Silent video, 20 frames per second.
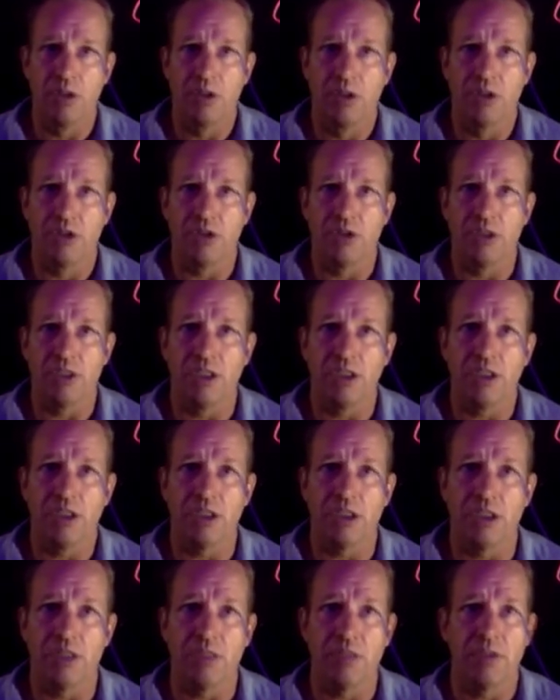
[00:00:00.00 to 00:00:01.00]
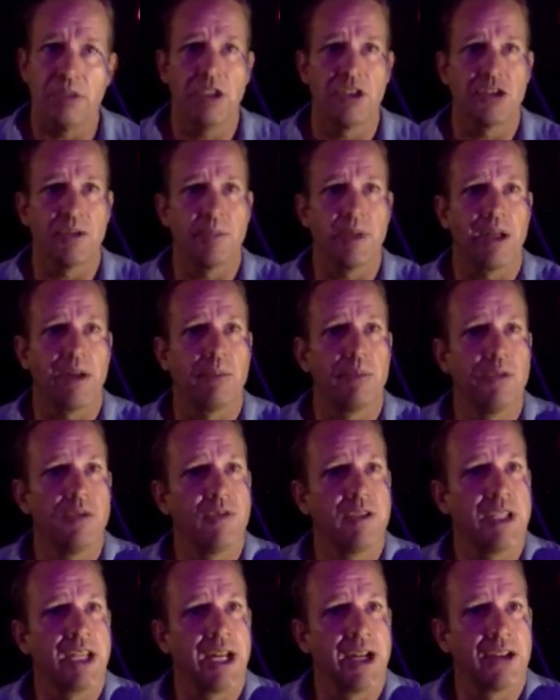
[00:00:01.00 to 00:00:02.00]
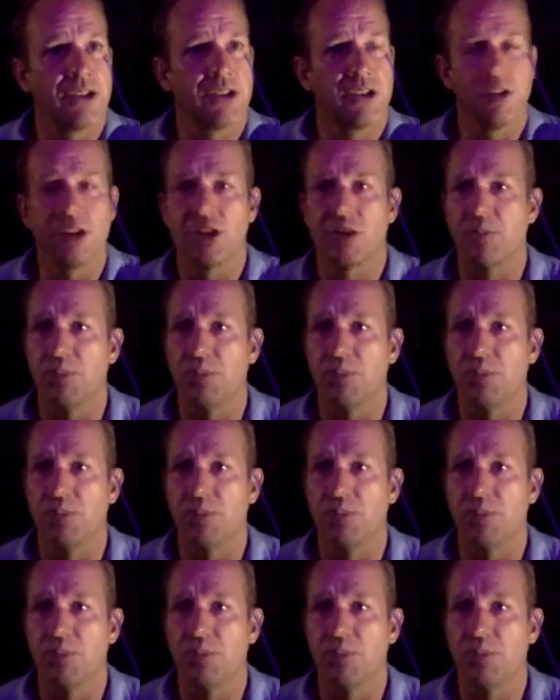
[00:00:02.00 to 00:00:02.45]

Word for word: So income is about moving out to this